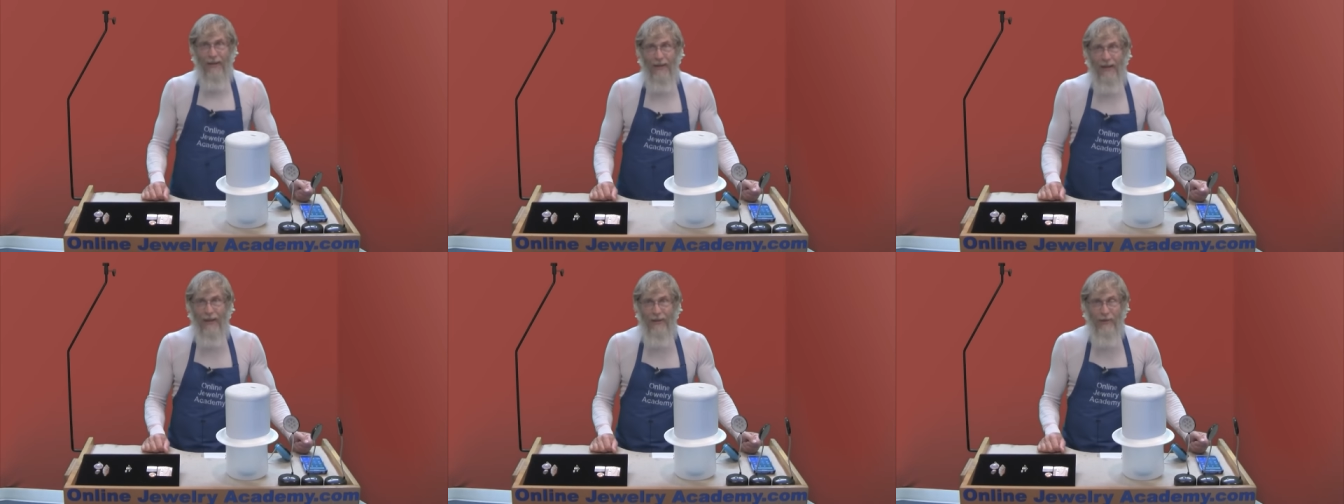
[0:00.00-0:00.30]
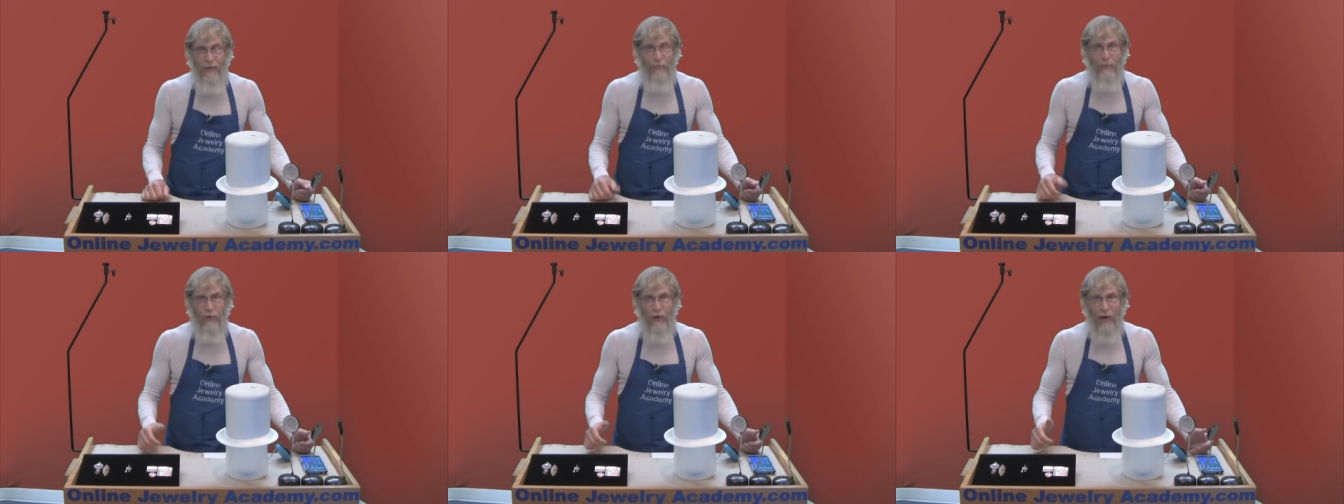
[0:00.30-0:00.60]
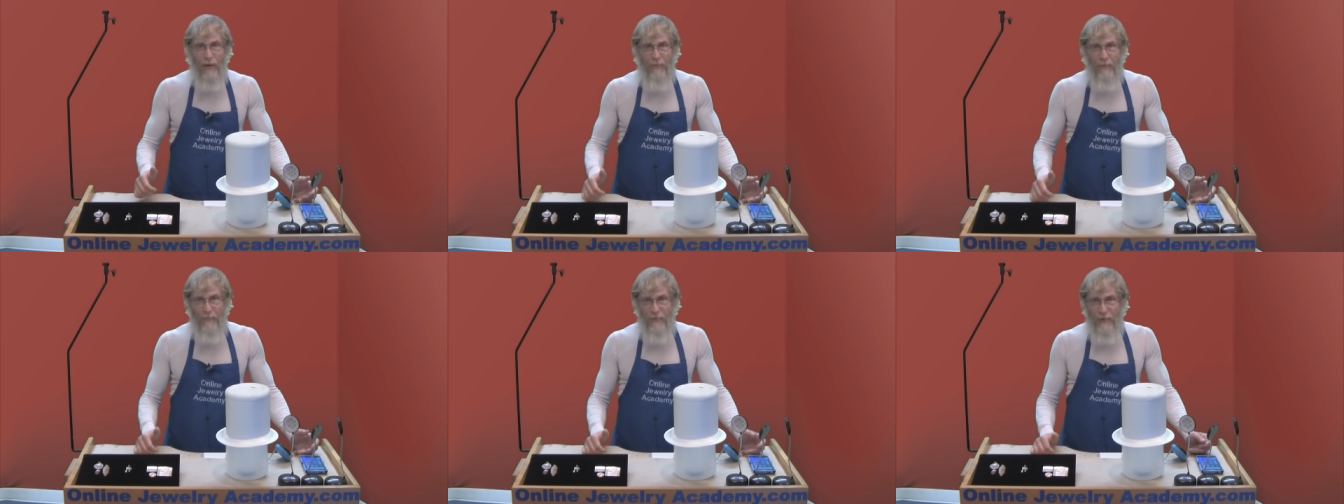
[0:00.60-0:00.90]
And you're
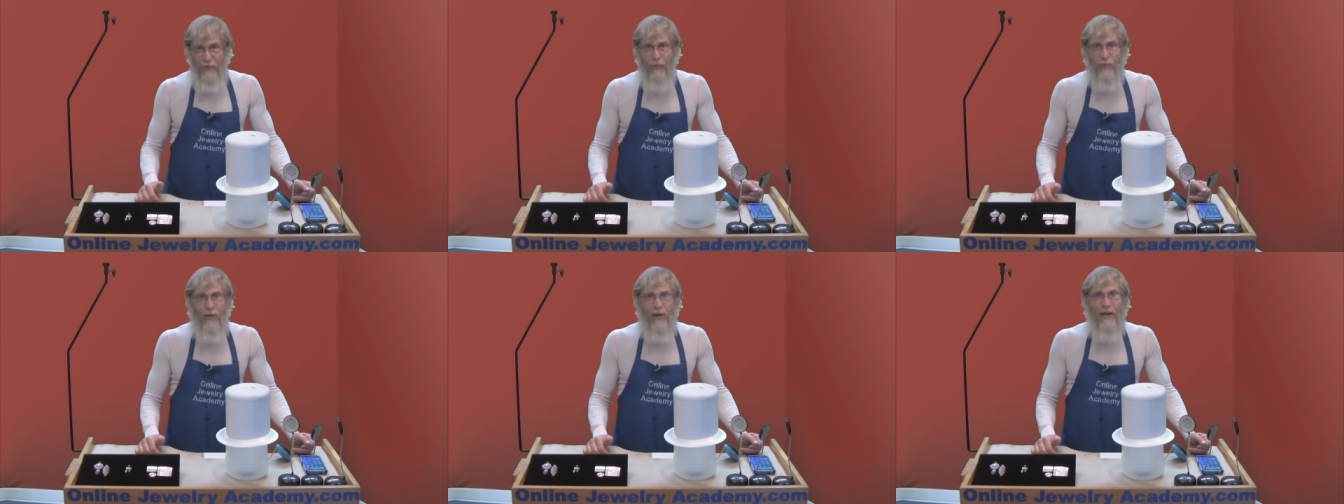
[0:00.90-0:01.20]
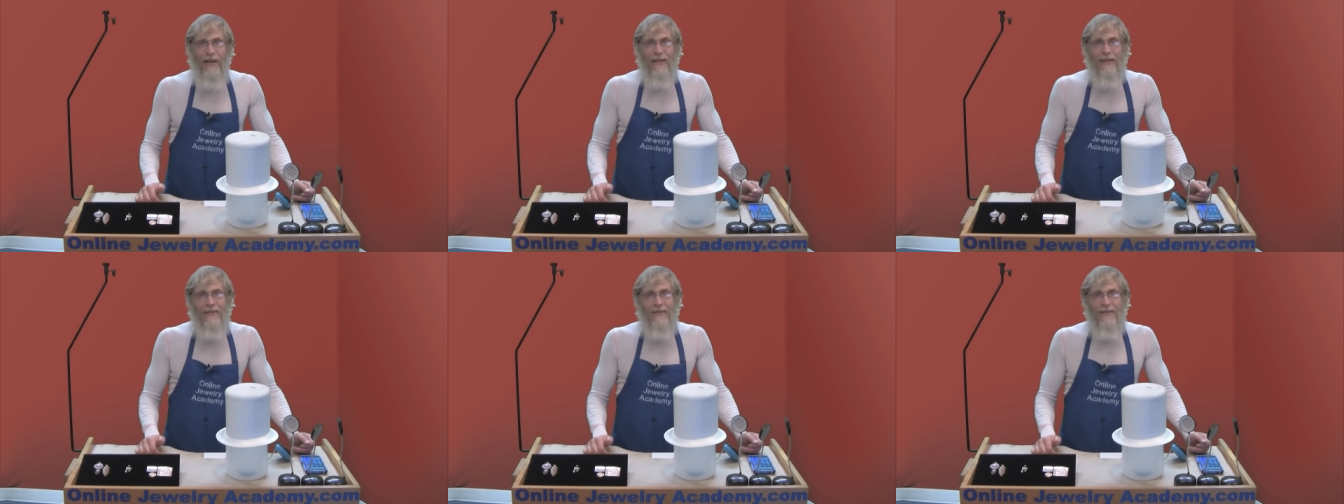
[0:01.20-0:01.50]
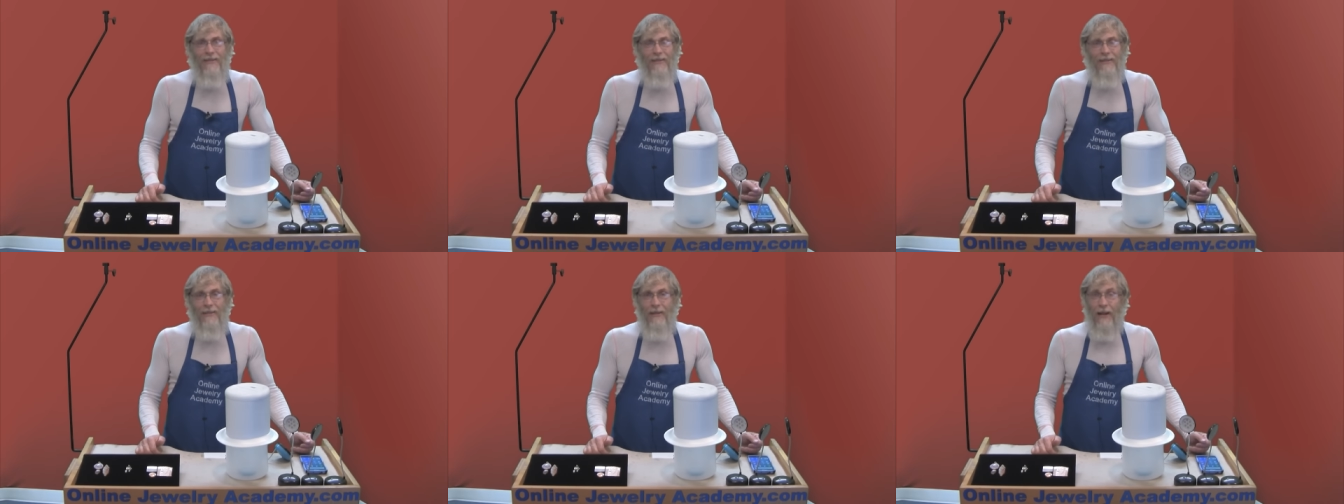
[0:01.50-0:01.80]
probably
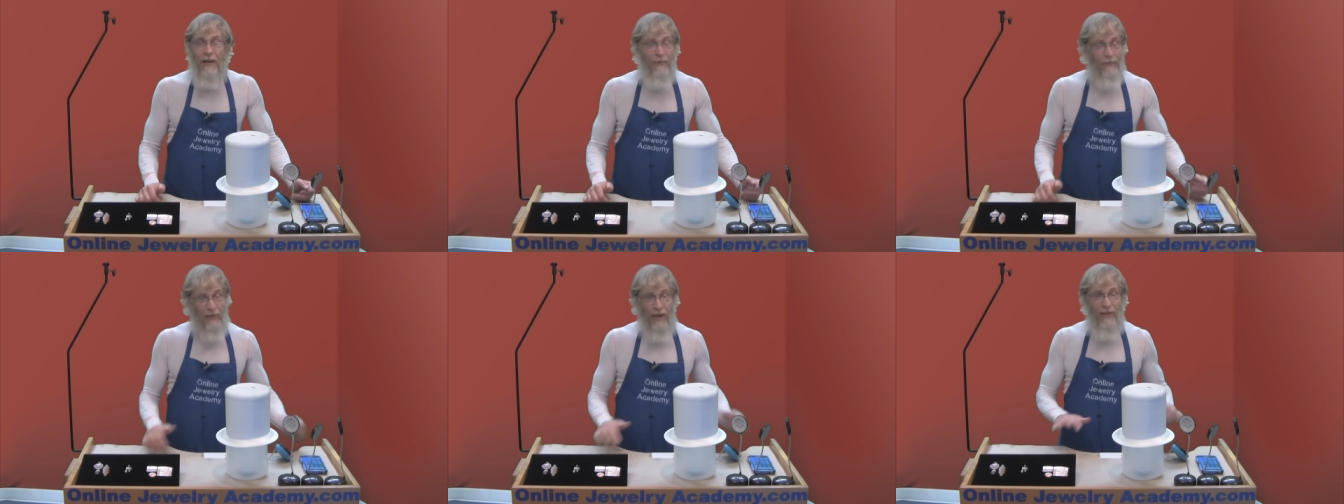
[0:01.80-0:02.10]
right. I, uh,